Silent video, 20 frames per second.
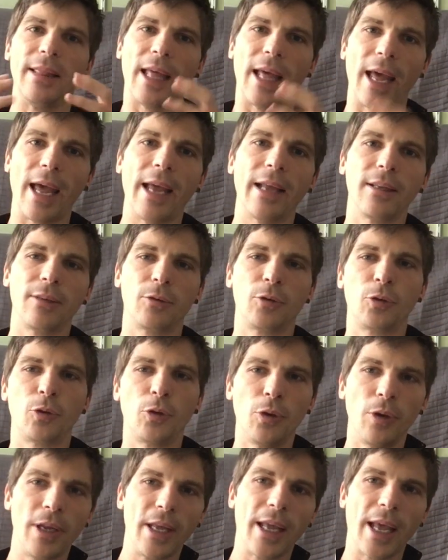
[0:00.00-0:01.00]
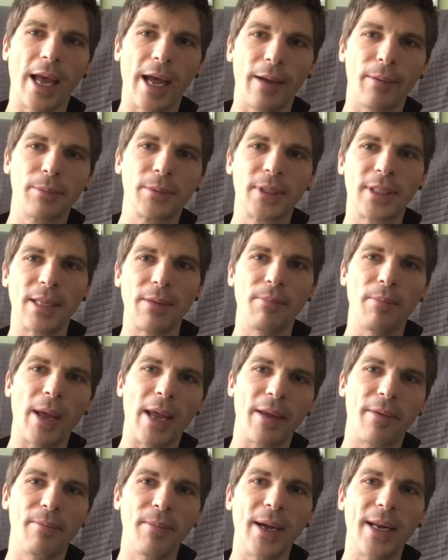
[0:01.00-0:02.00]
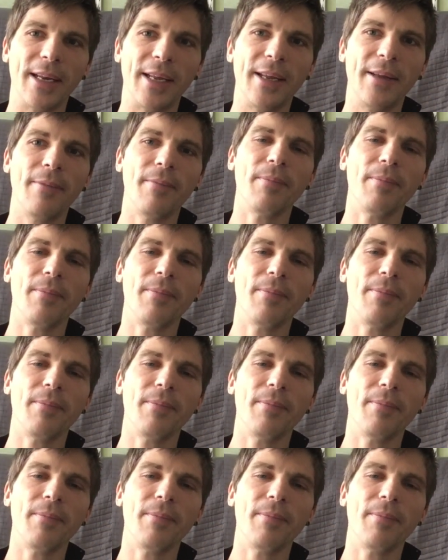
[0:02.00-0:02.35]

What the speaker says: that truly helps them make money,